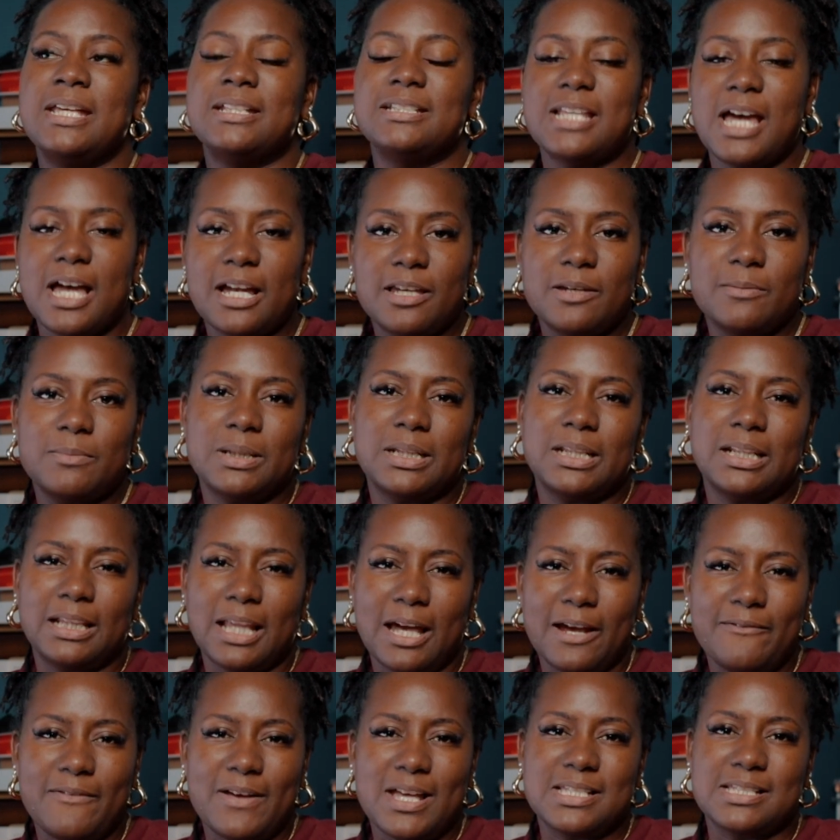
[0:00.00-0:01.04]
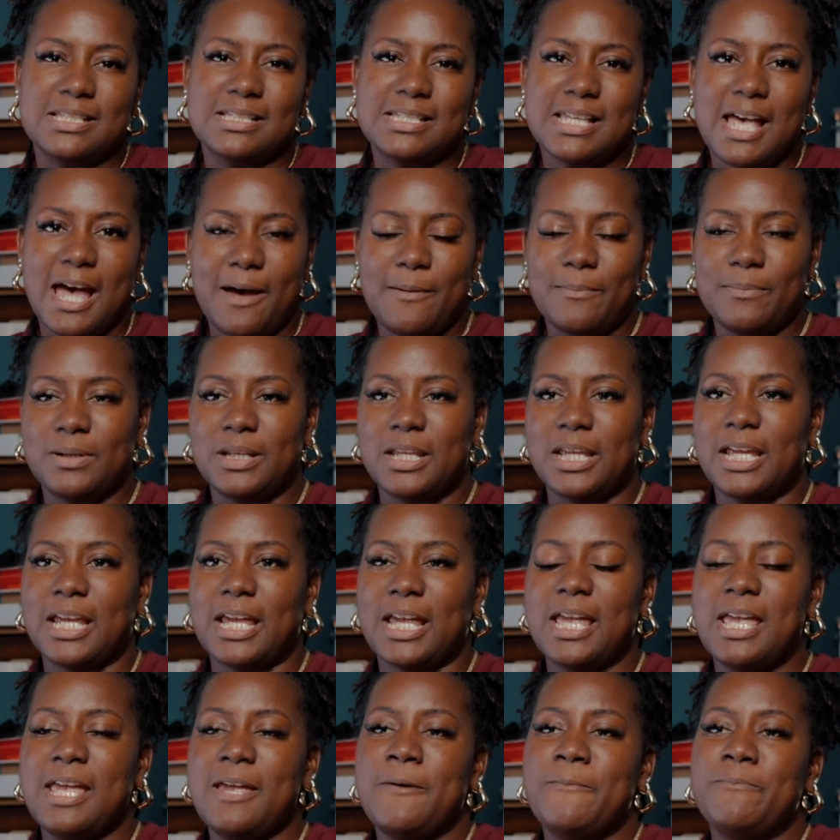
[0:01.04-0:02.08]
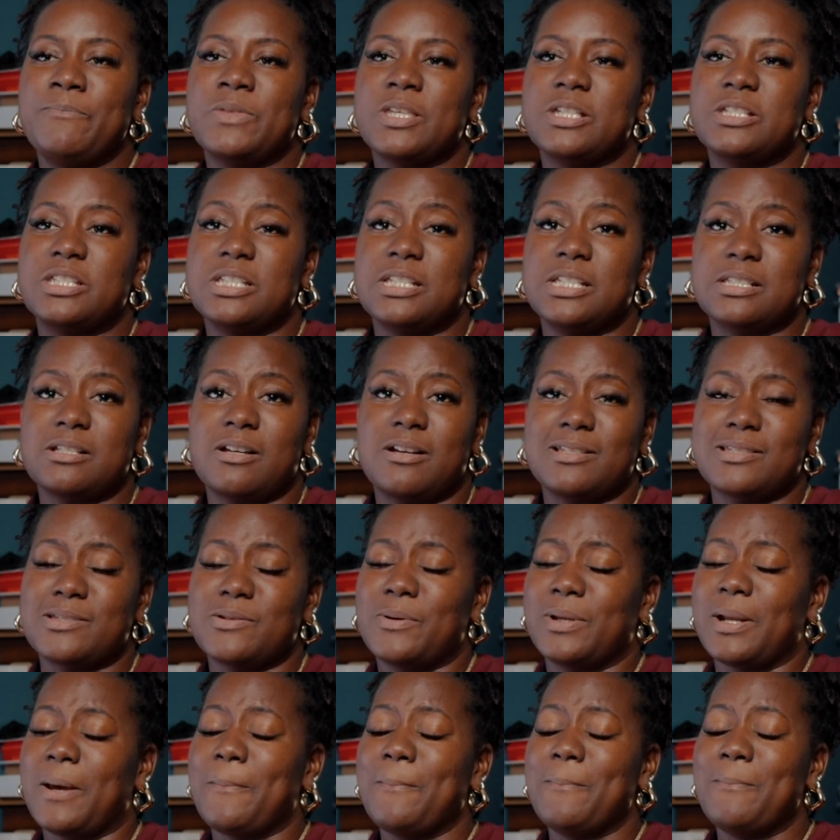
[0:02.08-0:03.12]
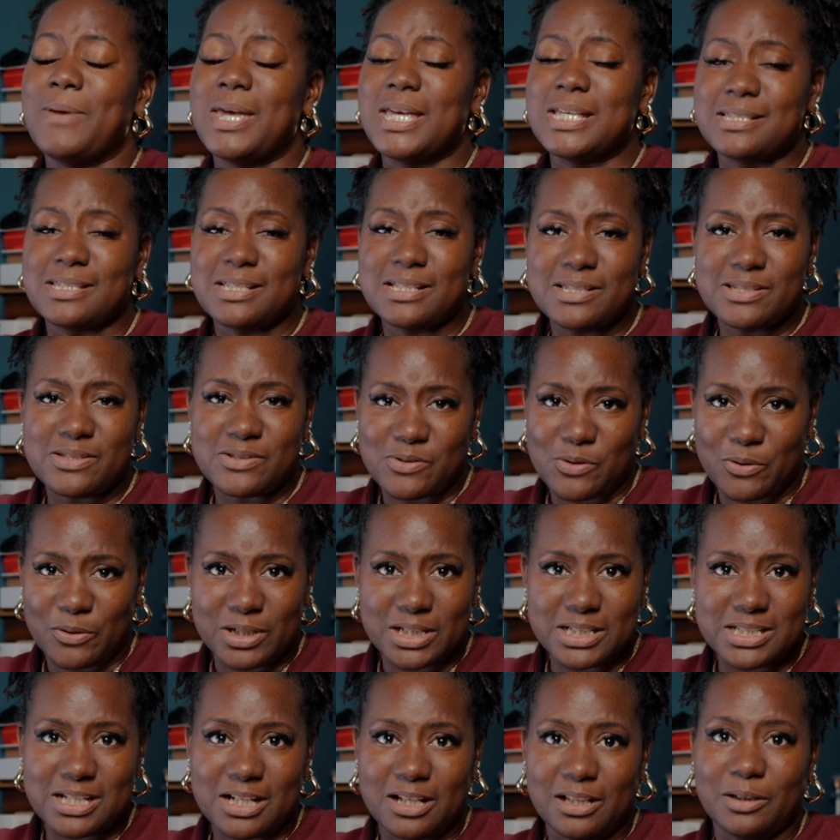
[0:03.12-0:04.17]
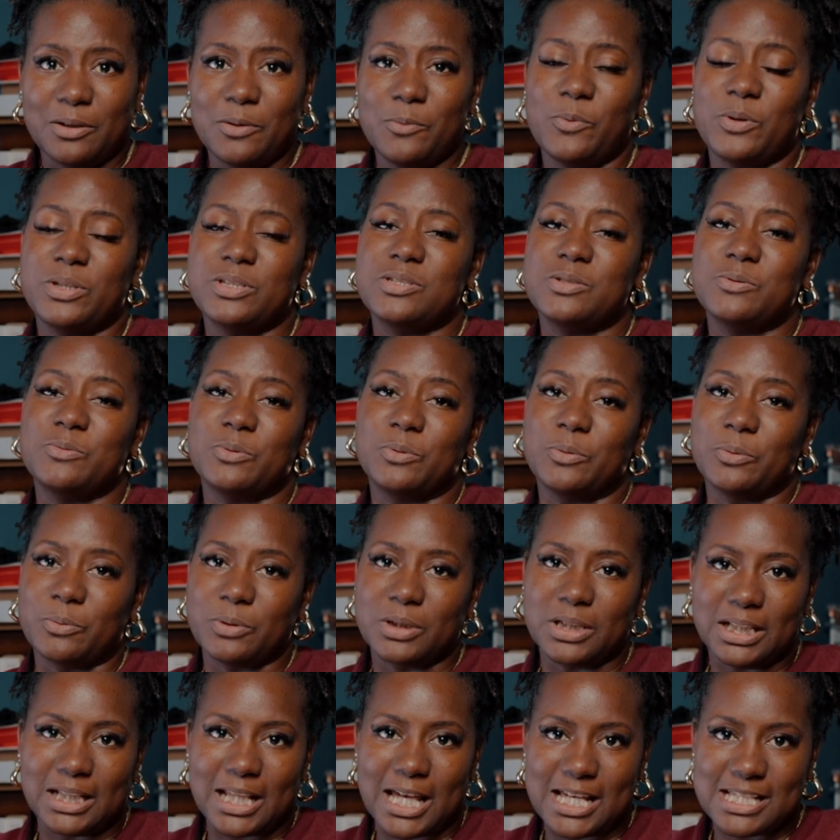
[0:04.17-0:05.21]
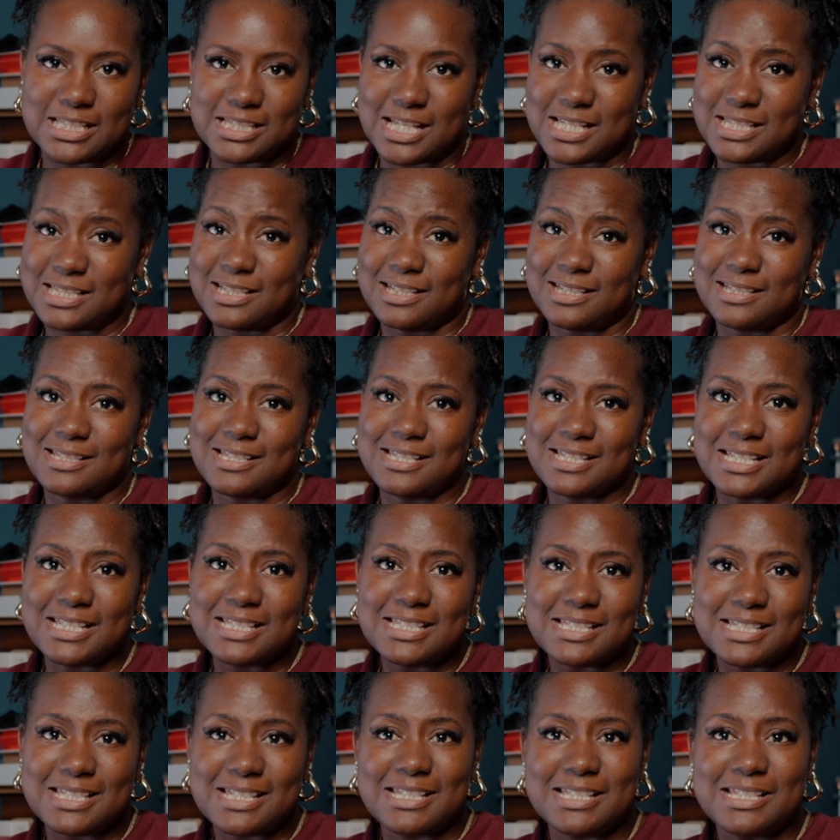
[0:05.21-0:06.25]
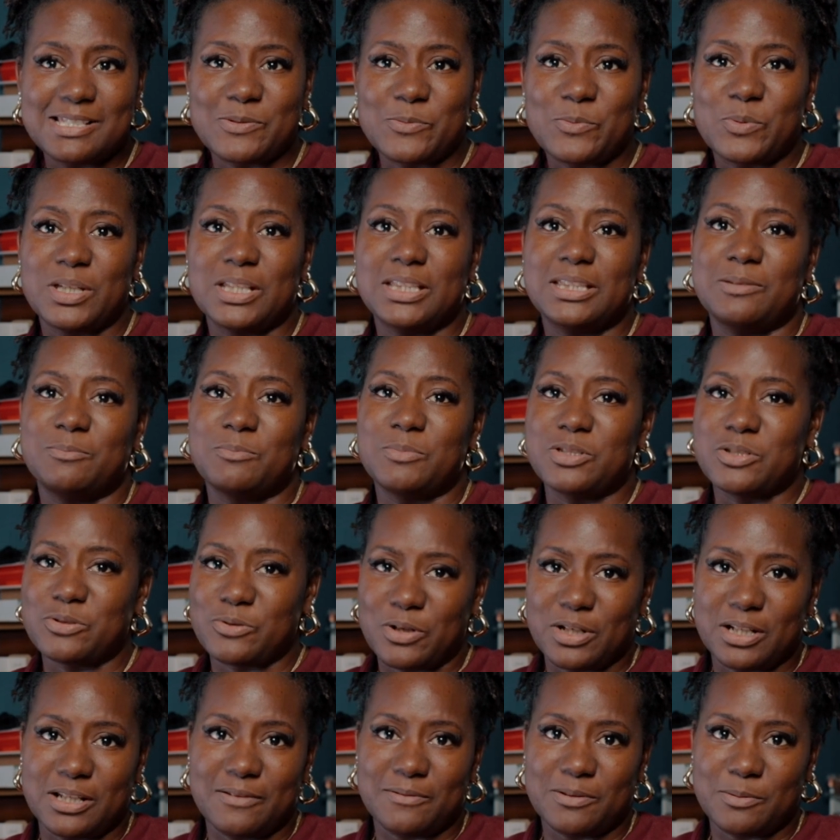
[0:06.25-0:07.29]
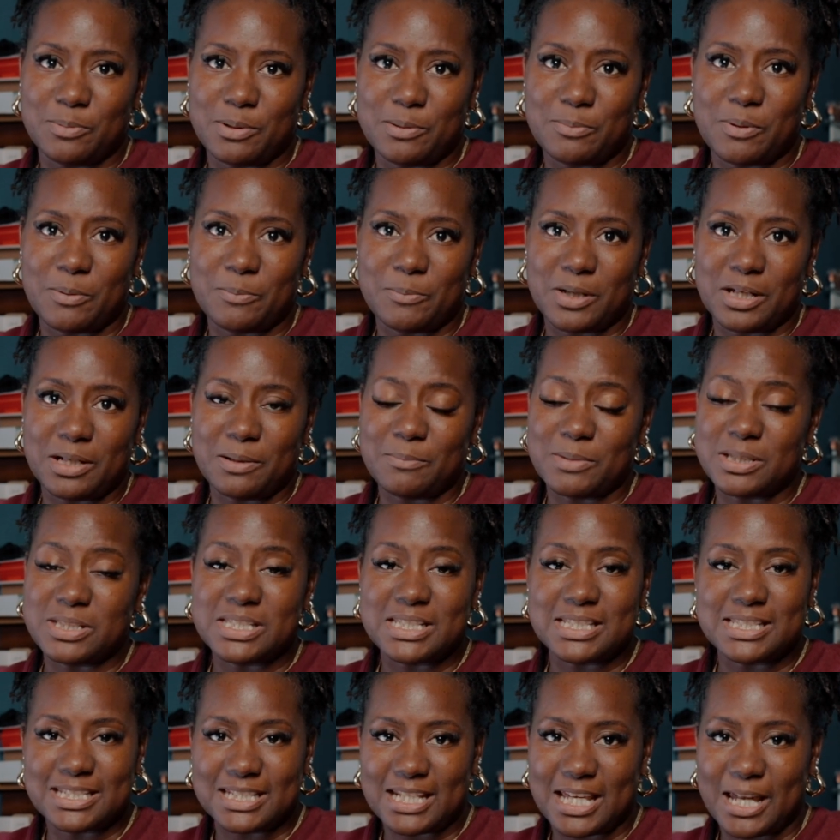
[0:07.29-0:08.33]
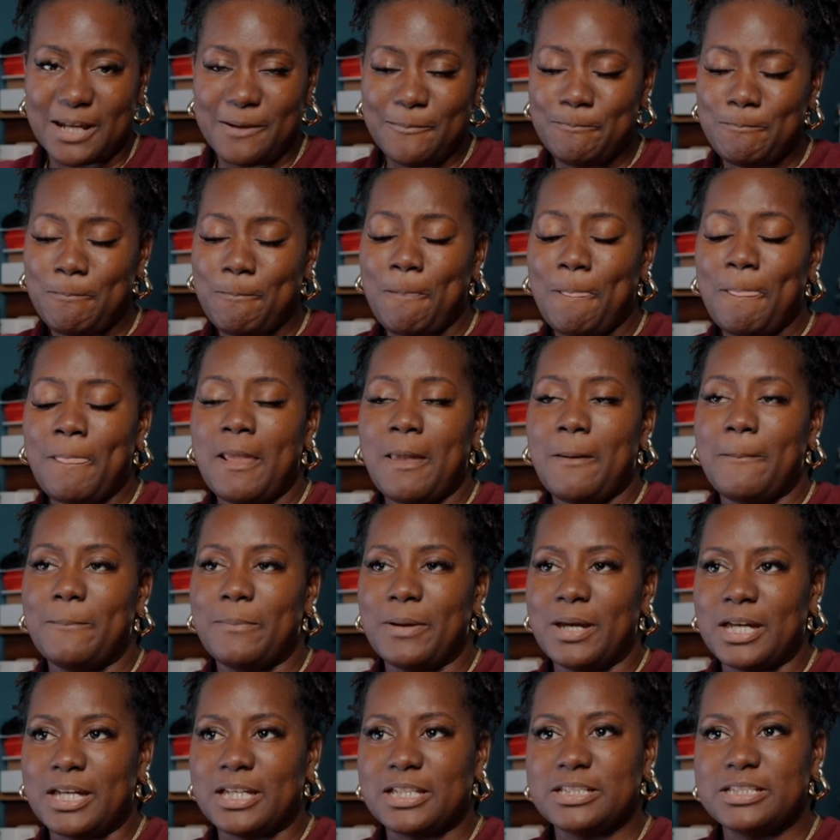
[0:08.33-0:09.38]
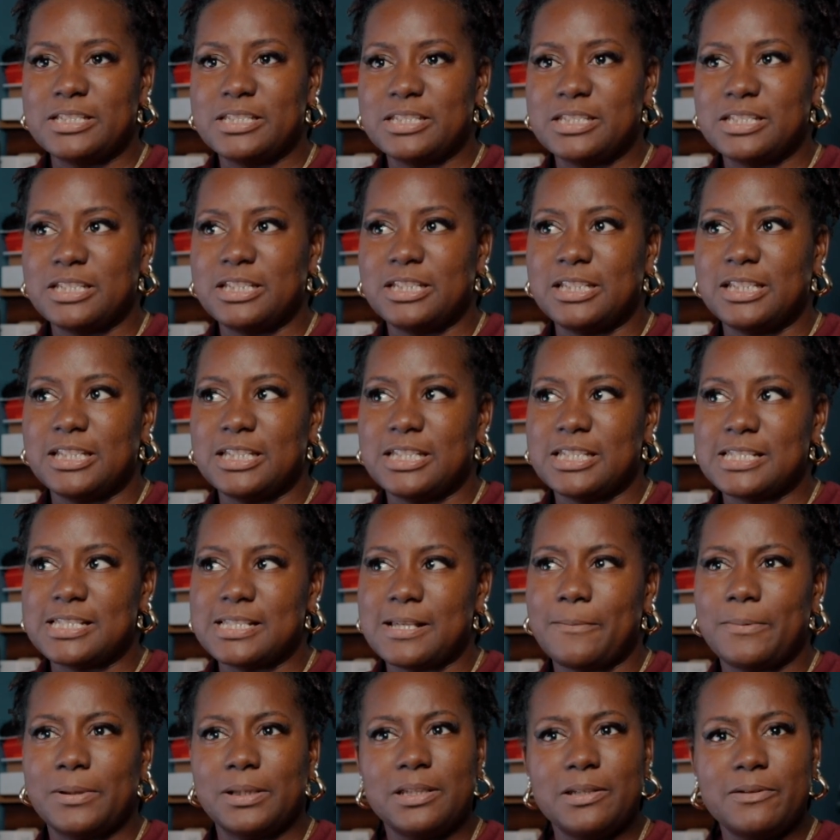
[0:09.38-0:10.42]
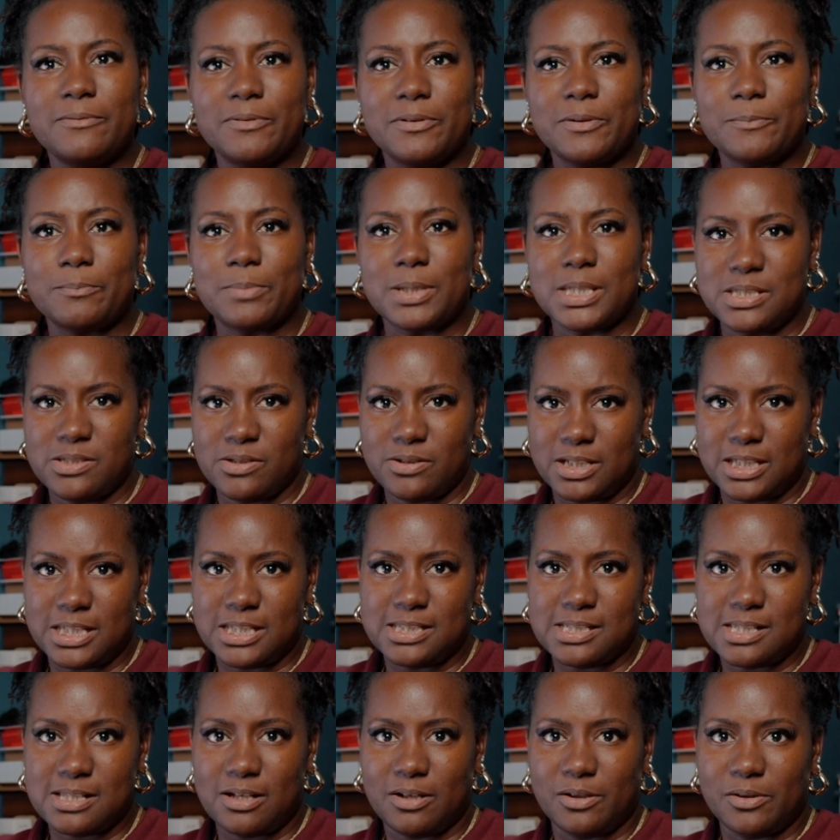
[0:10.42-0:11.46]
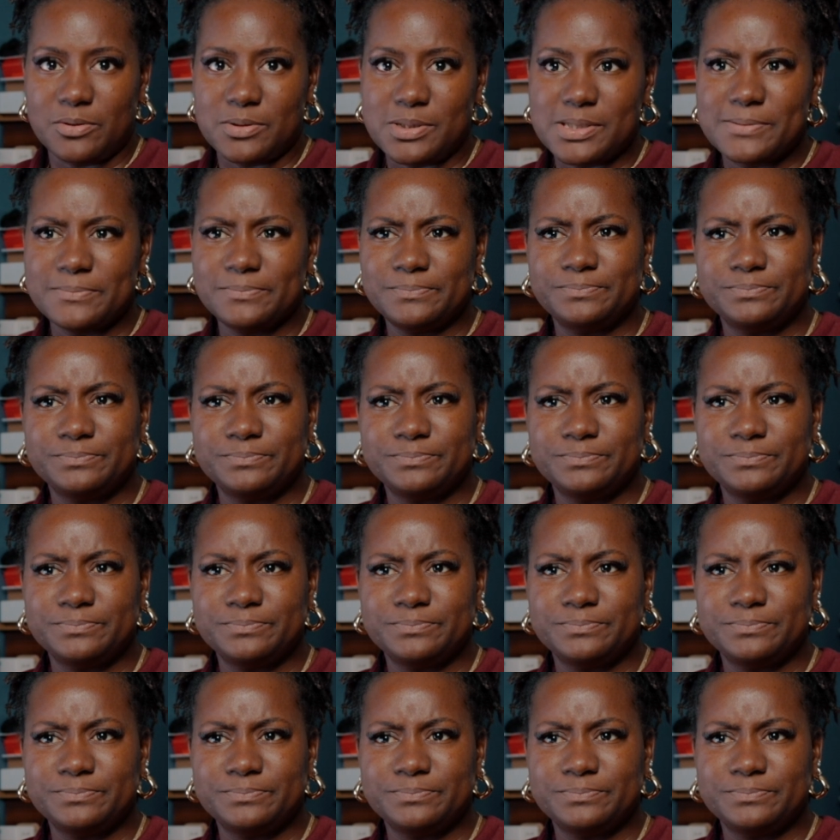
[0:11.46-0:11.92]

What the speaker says: documenting life as it's happening. She is also an amazing storyteller, which you will realize that's a consensus with the majority of the people I'm going to mention today. But she is, I believe, based on the East Coast,